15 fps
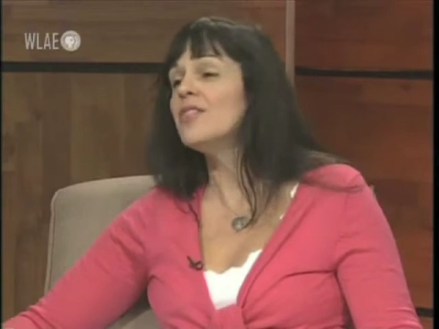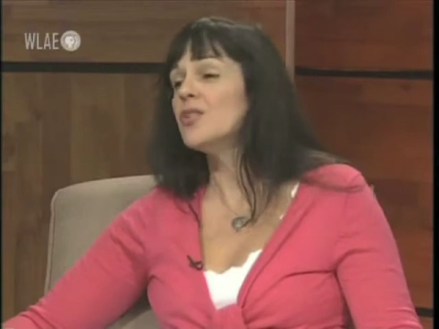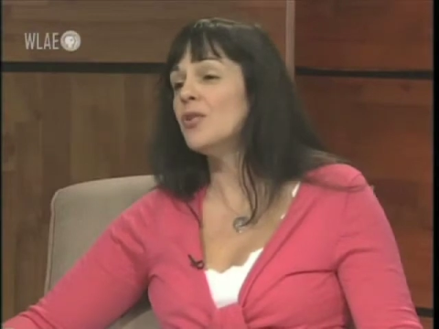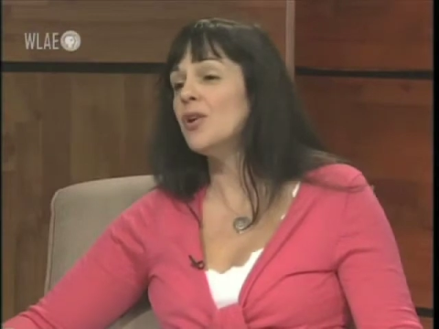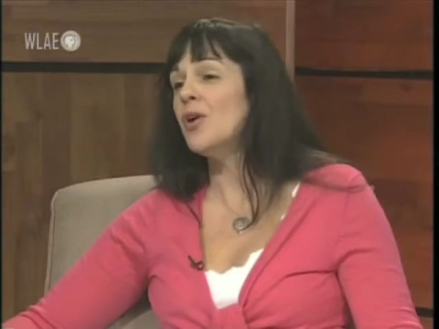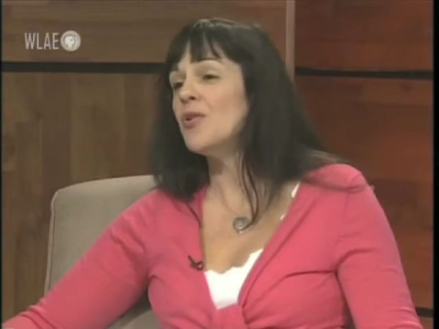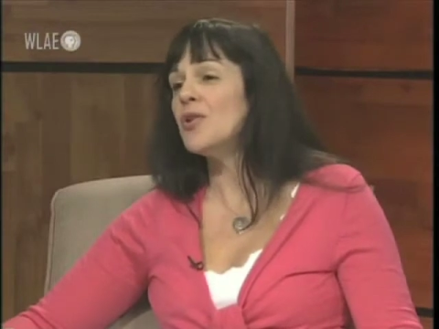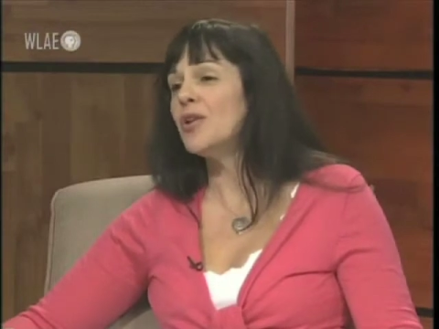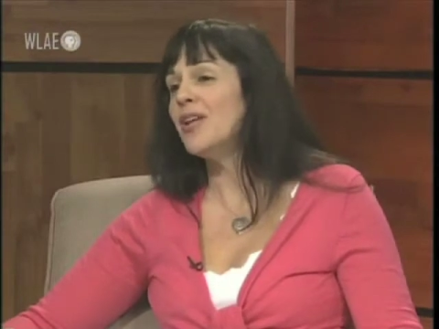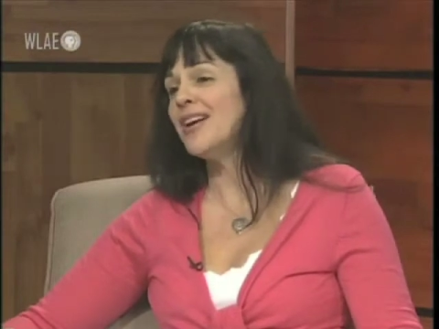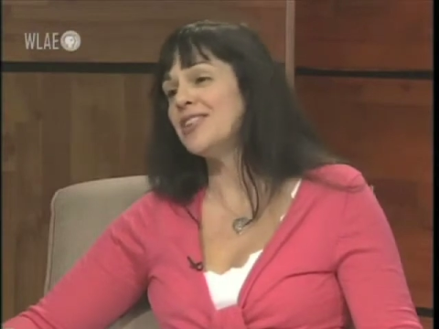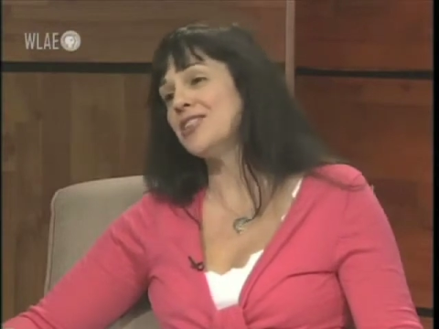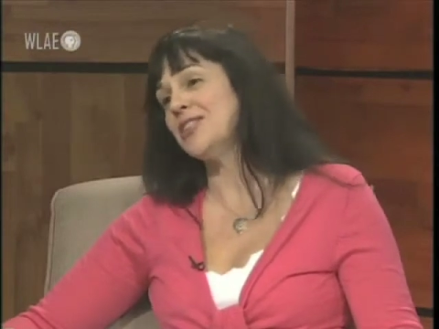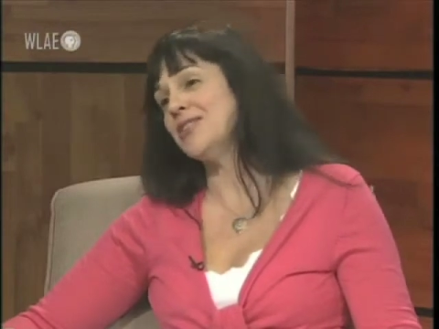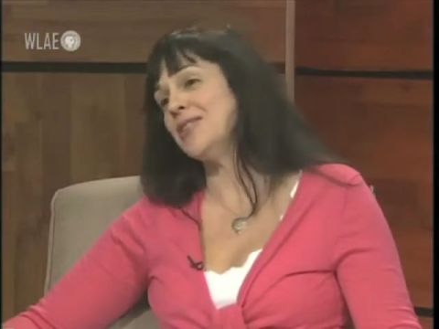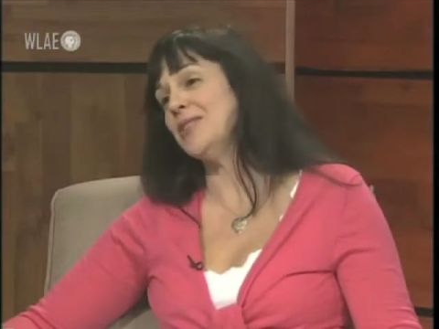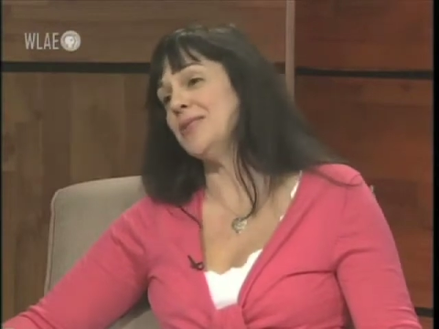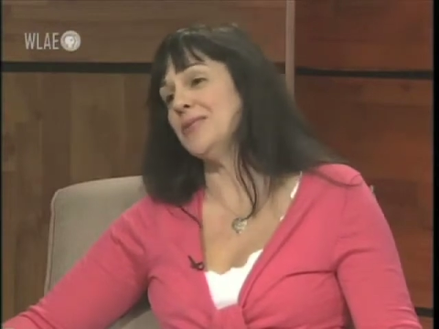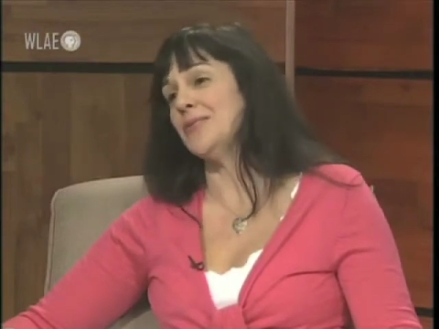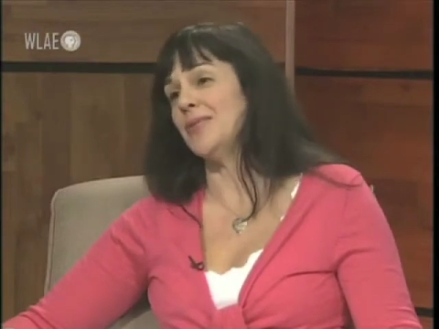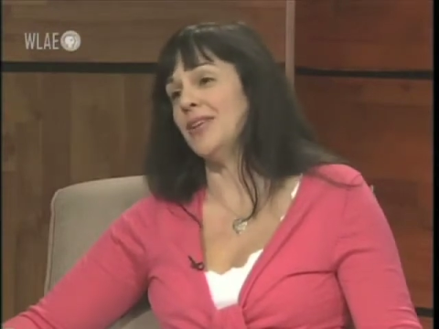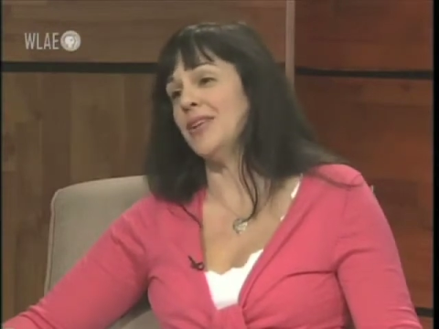the Creole collection
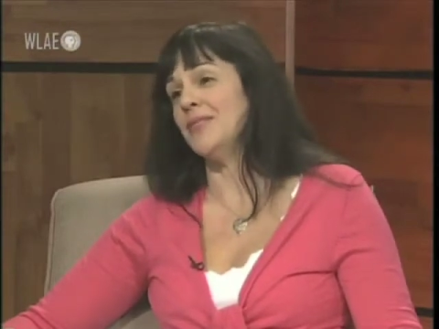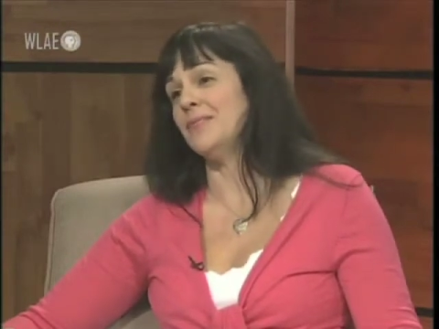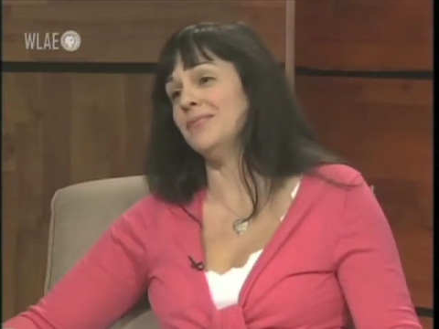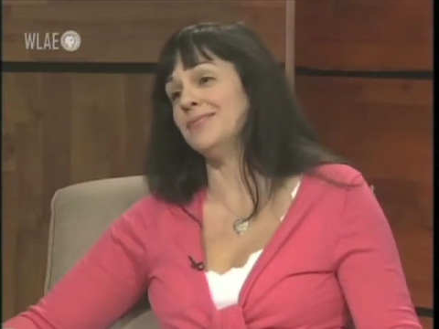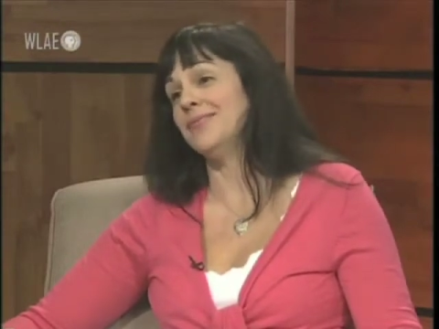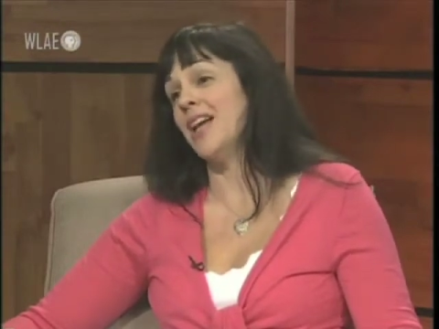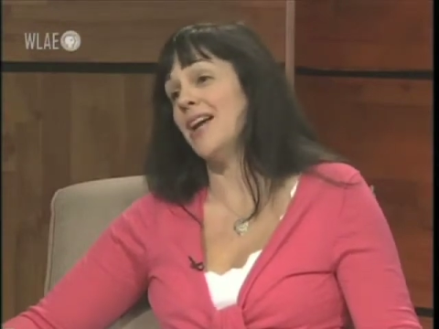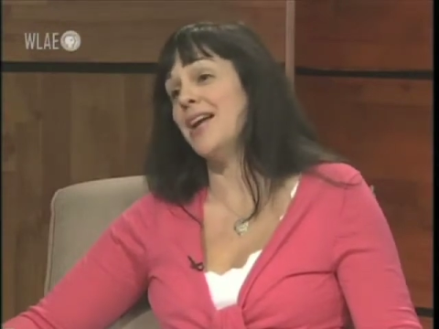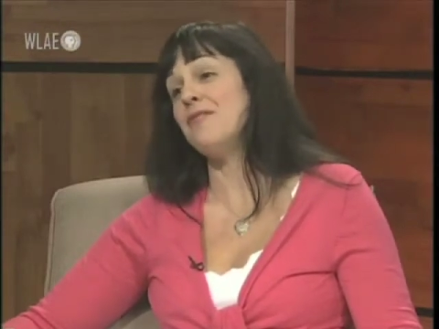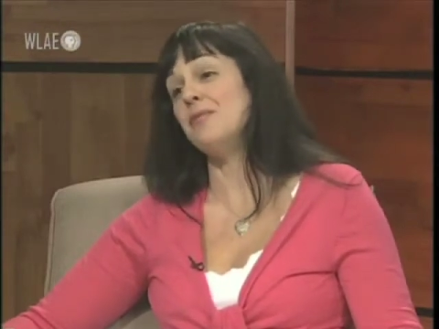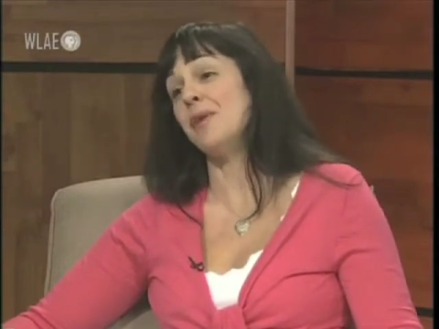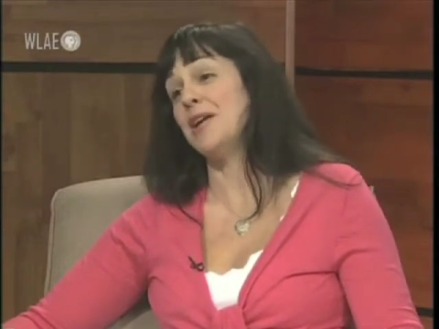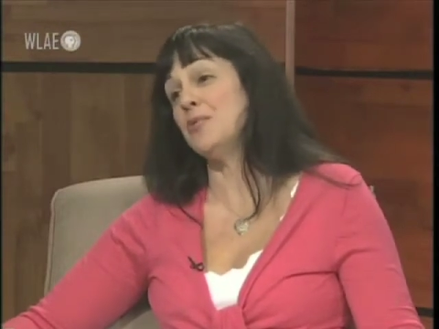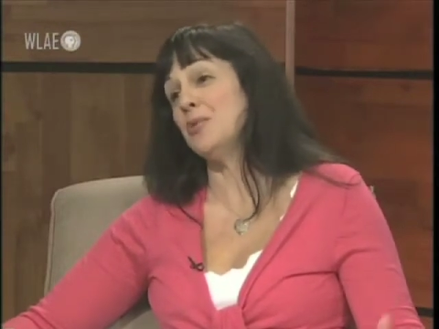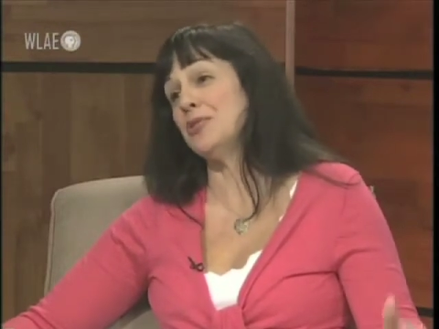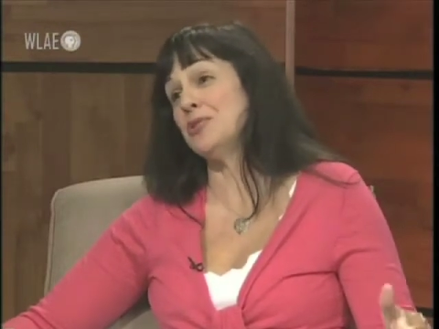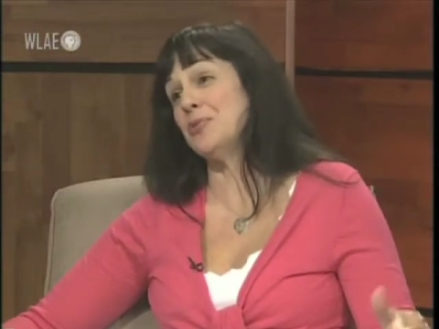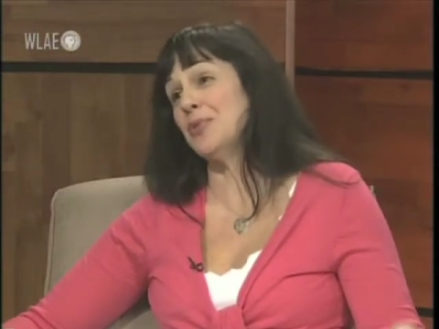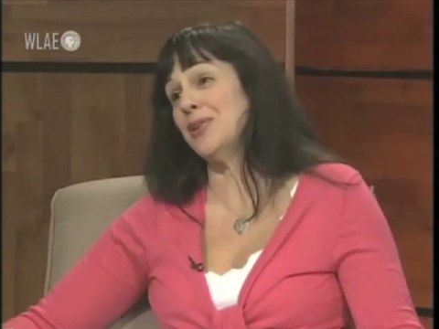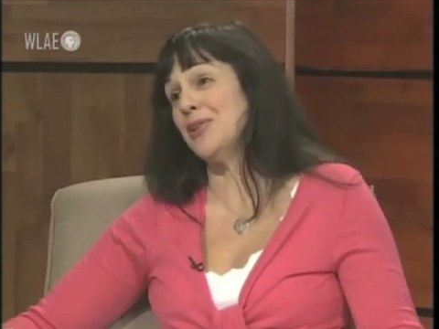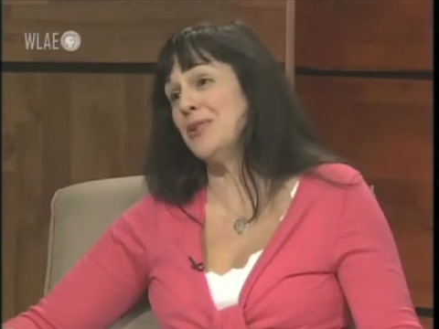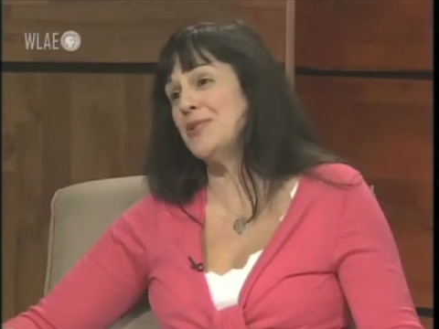too. You know, not everybody wants
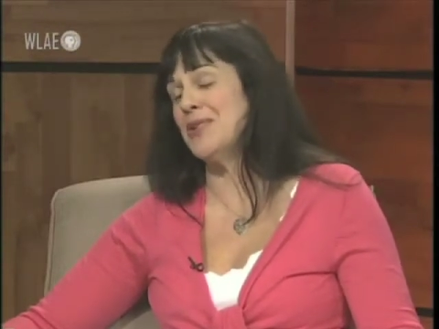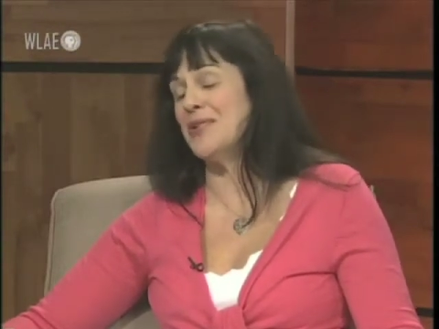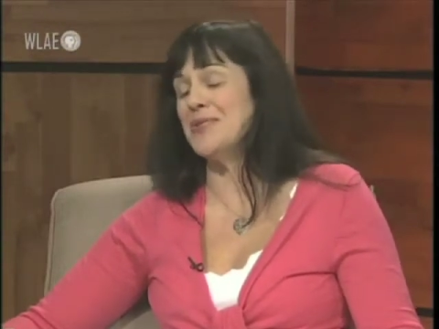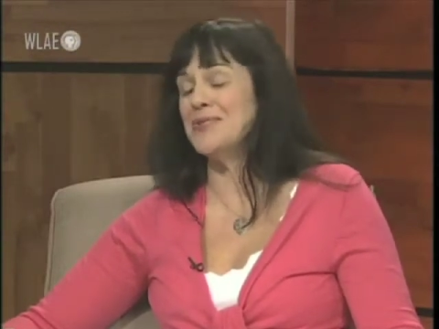to wear logos.